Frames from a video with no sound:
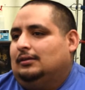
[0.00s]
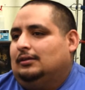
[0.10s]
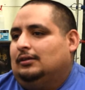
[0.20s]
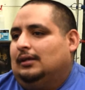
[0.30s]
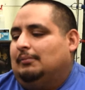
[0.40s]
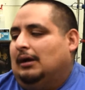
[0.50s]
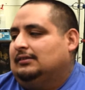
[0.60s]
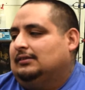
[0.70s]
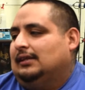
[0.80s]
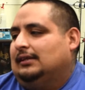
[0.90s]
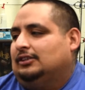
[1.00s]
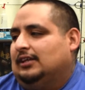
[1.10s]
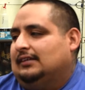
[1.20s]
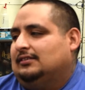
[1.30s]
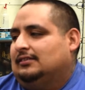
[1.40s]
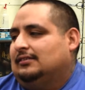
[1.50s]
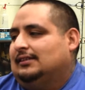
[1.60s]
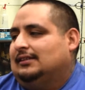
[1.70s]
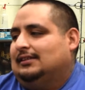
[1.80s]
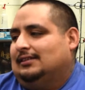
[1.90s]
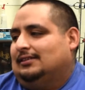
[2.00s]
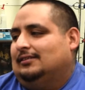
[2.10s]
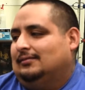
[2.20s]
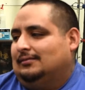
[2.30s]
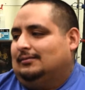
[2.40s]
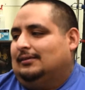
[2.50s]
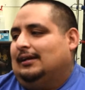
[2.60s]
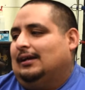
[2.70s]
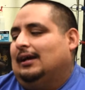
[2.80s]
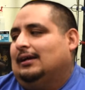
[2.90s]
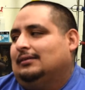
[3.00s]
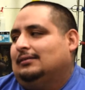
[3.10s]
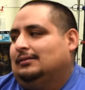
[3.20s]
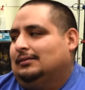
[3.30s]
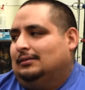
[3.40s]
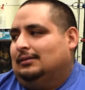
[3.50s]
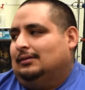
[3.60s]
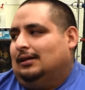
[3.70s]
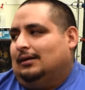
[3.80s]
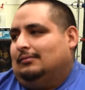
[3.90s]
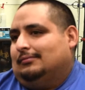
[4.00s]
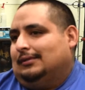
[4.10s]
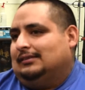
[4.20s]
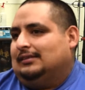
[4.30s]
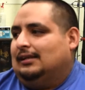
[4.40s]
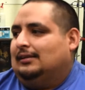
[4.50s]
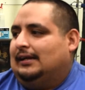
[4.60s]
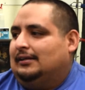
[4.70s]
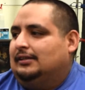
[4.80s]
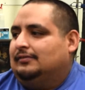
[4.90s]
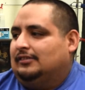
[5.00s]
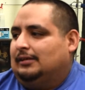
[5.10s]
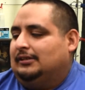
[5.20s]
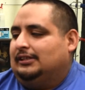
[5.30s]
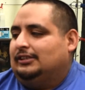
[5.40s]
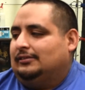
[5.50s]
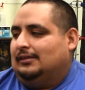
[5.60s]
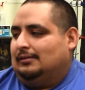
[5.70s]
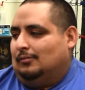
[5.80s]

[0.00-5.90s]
you know, like, boxing, like, attracts a certain kid, you know? They got, they just got, like, a different type of issue than